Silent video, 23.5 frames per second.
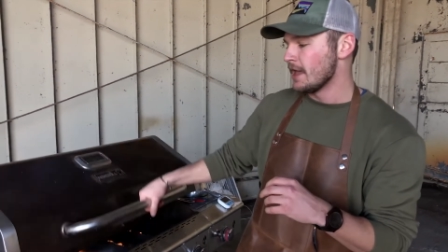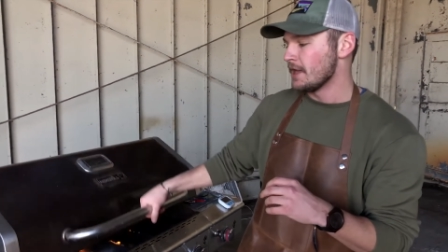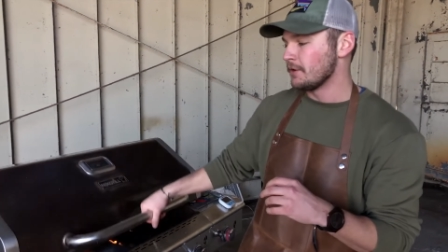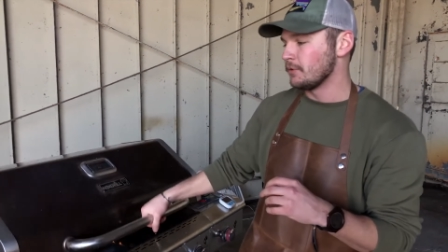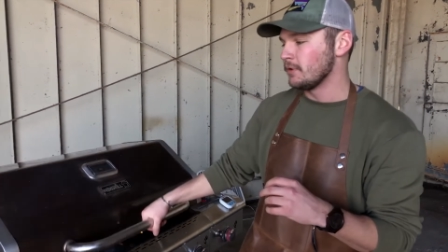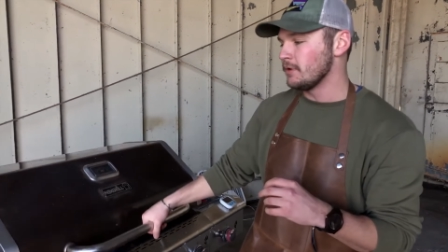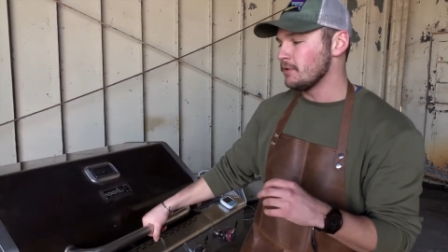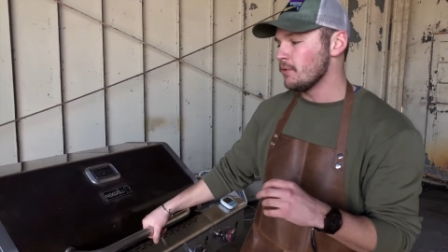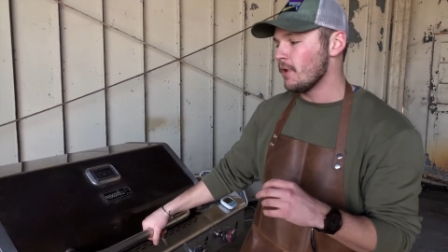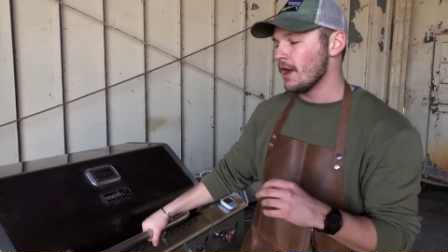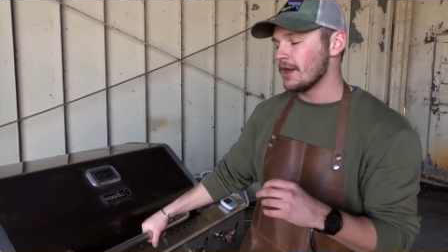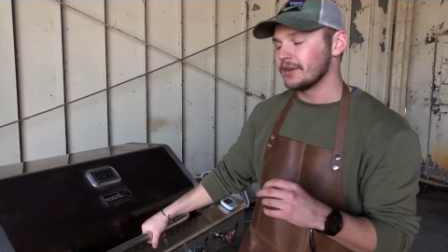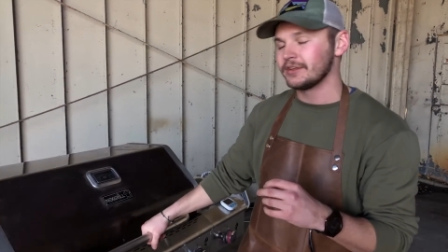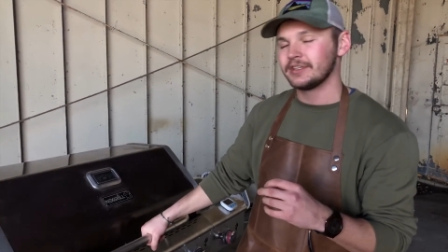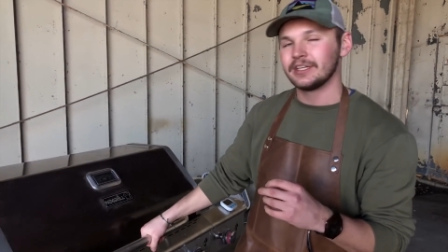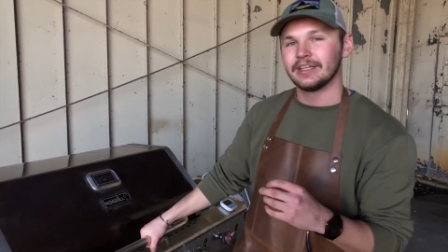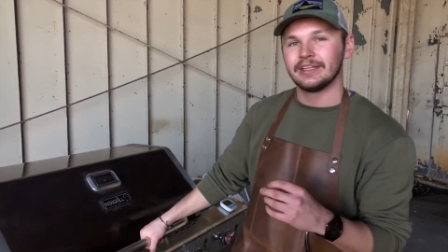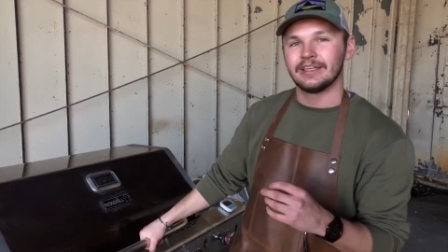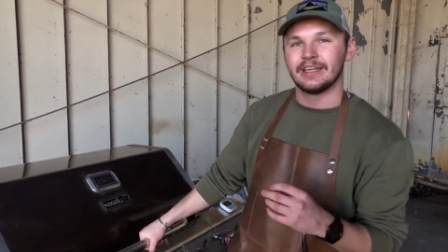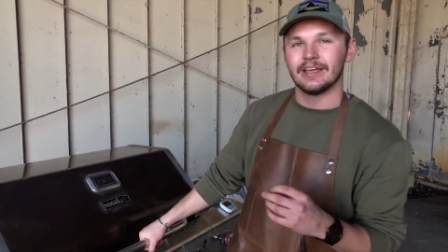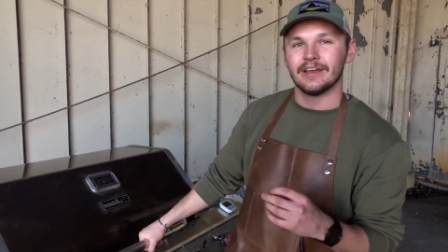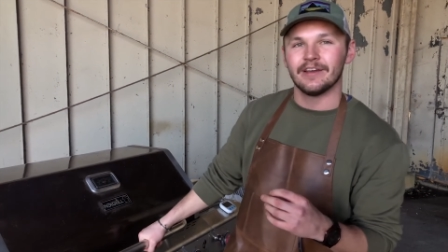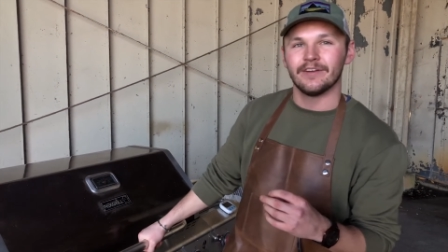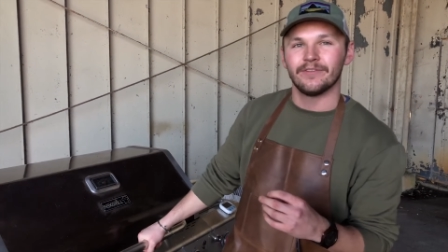And we want to
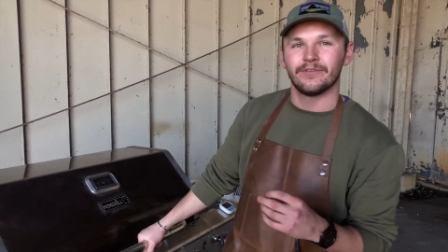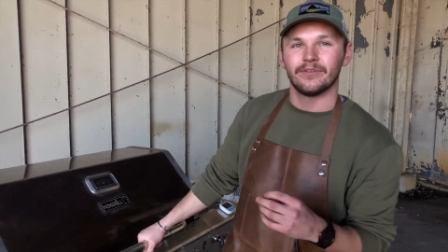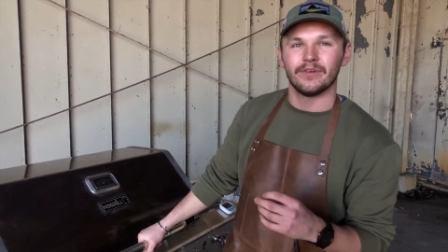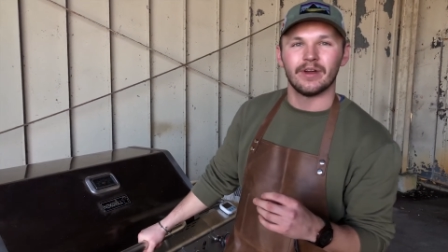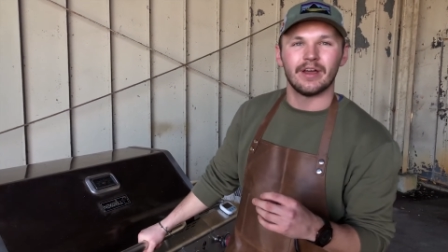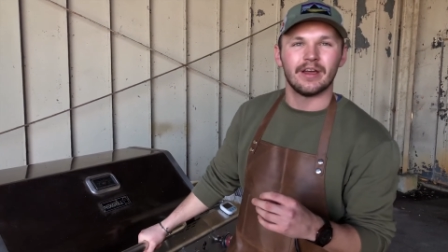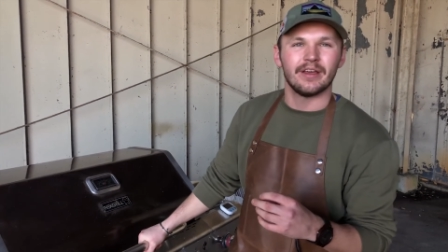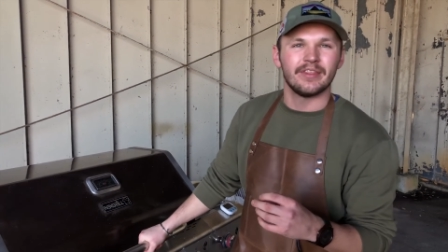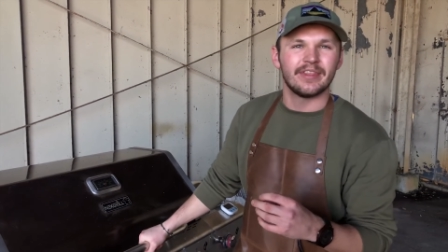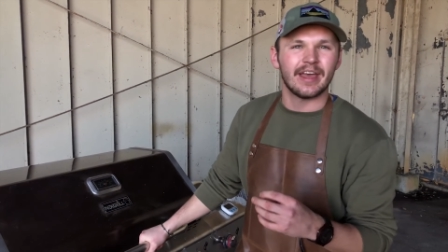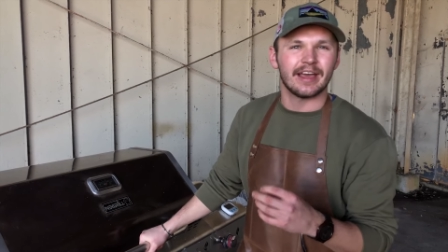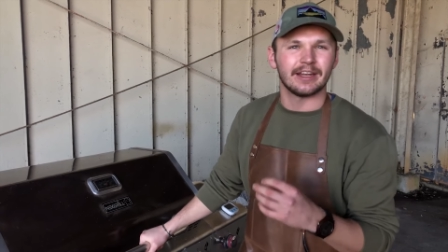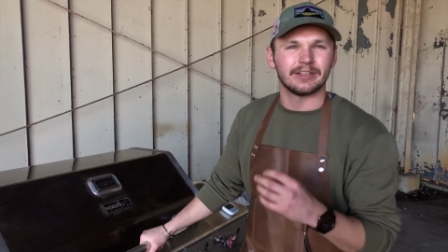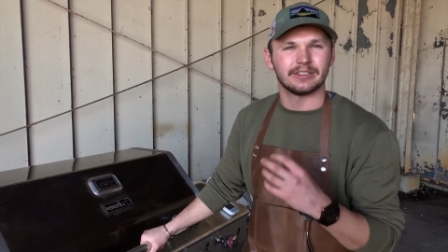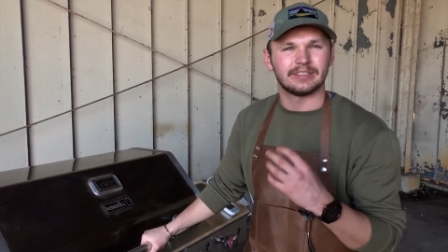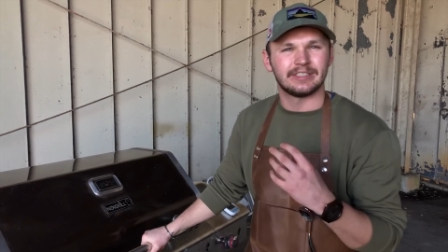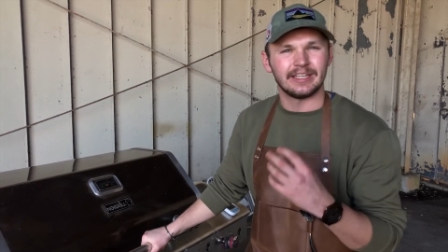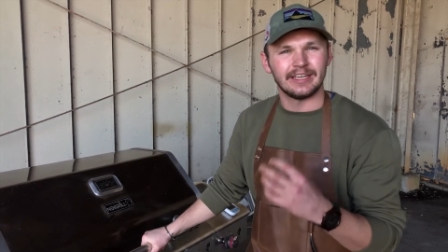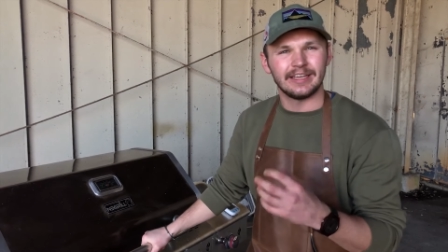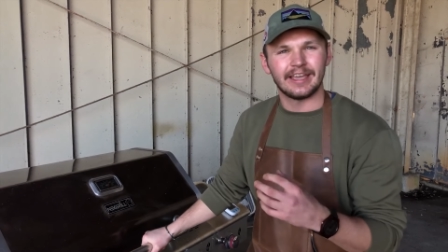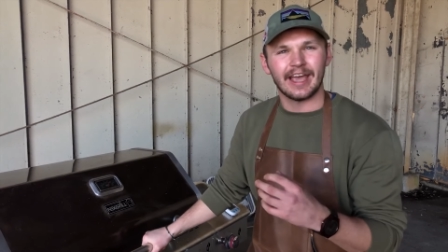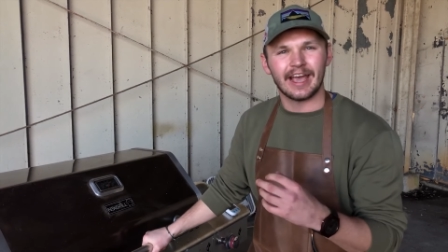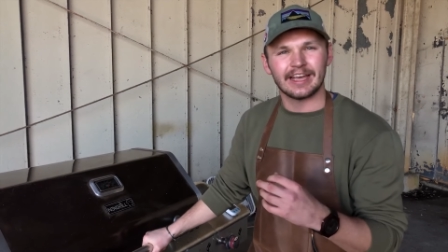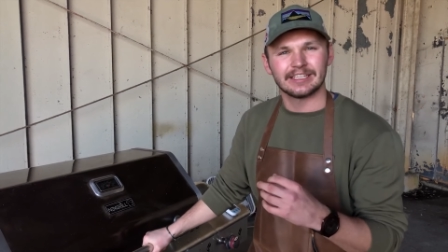give that
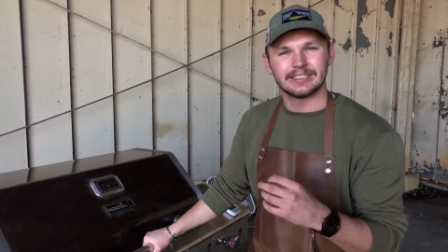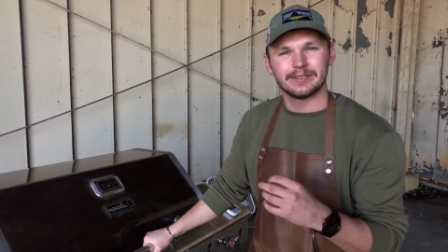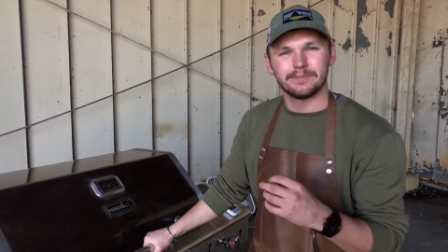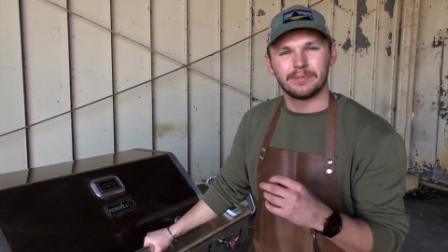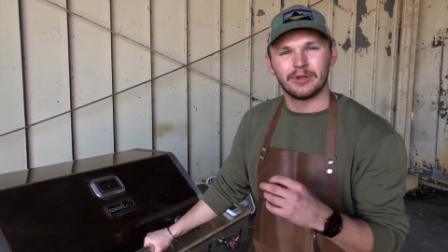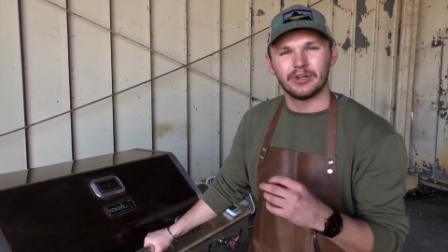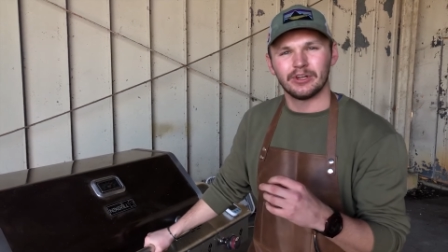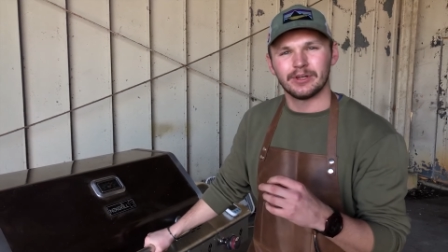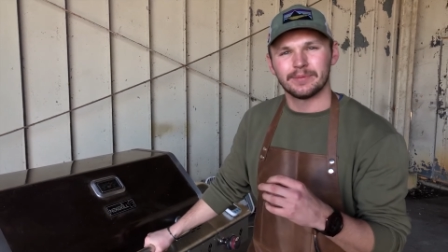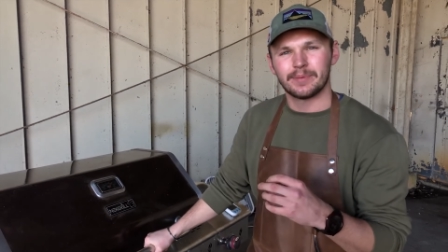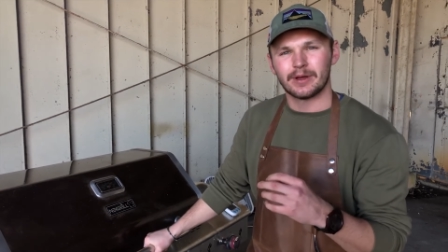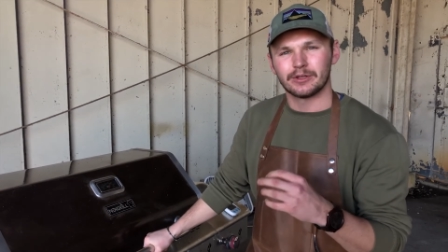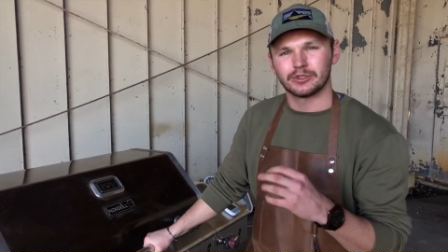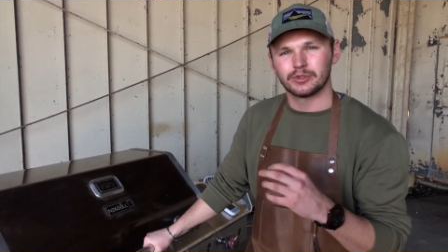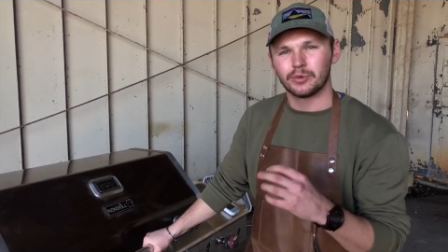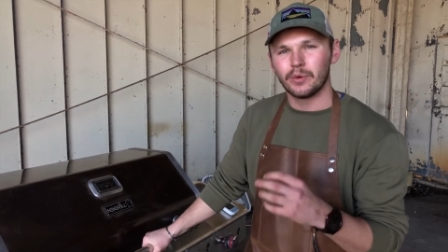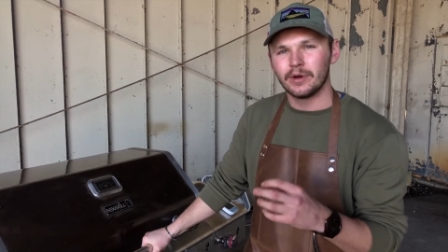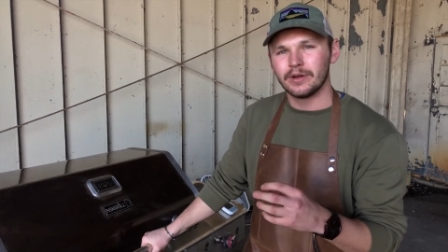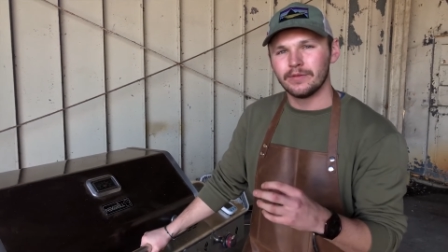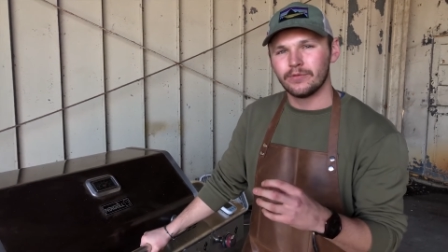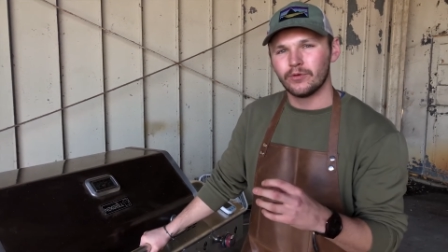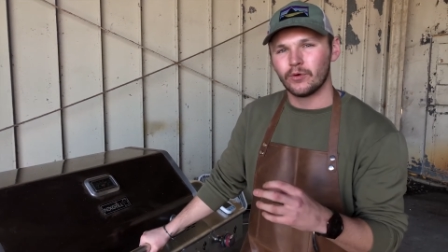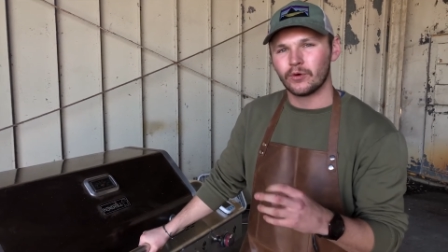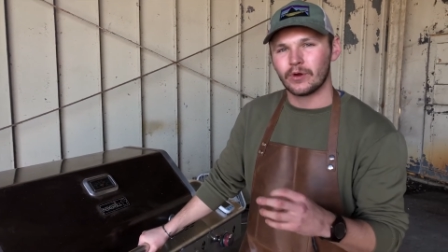degassing period about
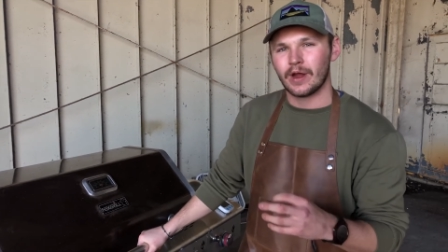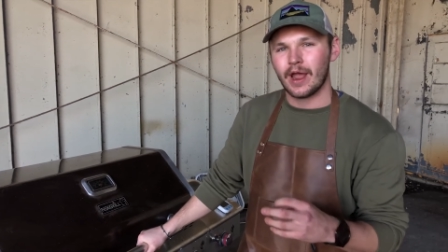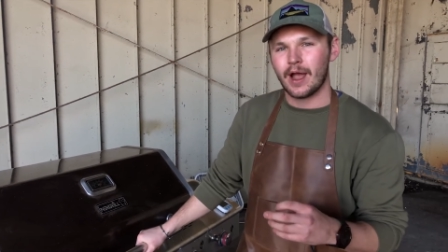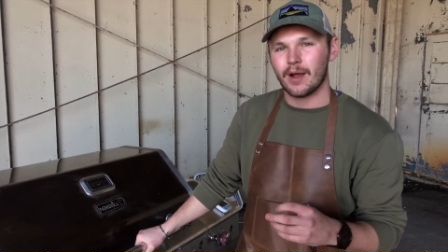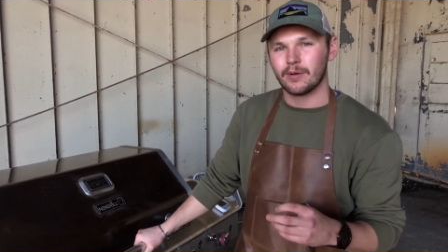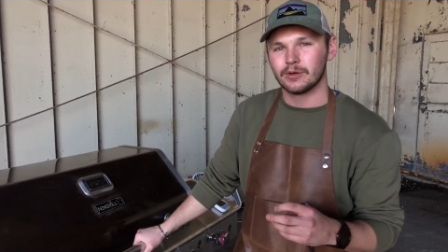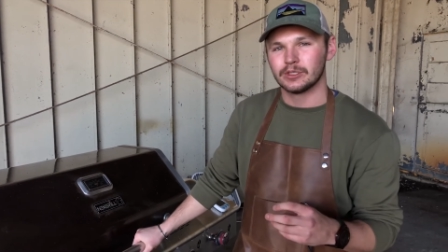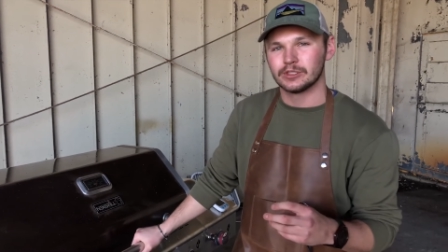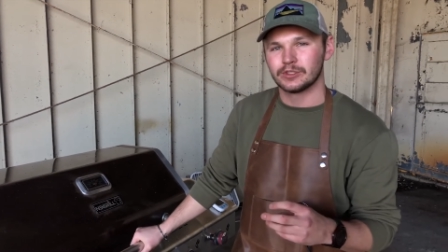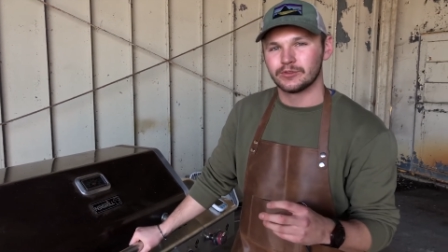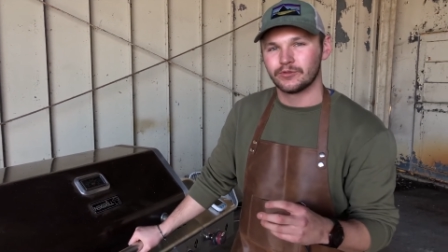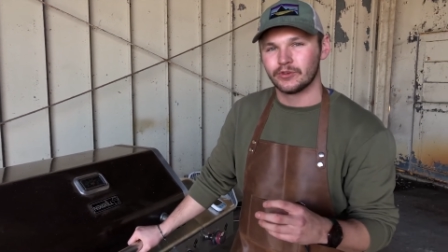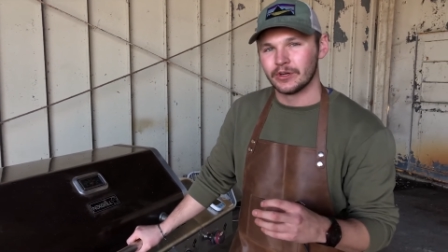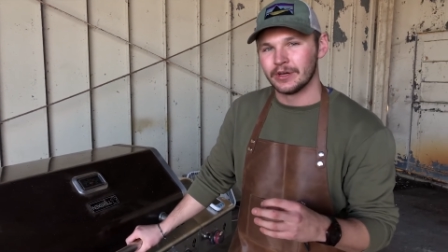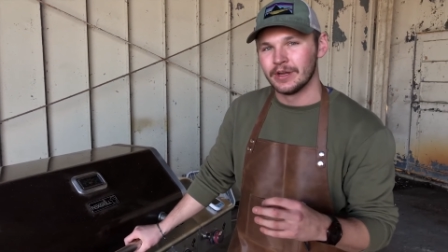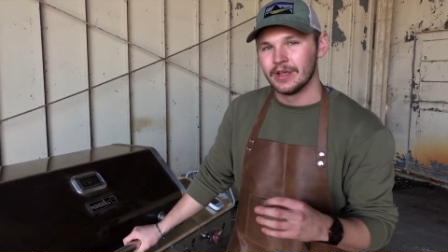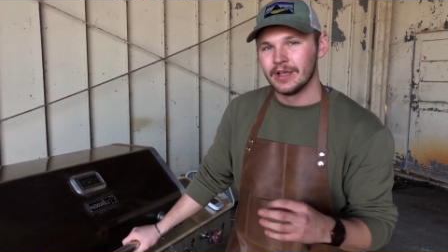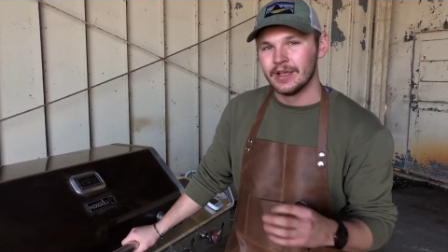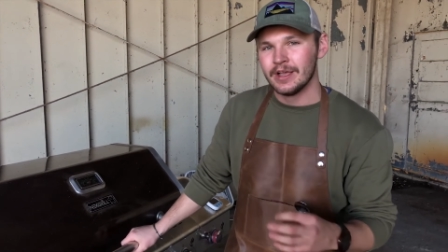24 hours for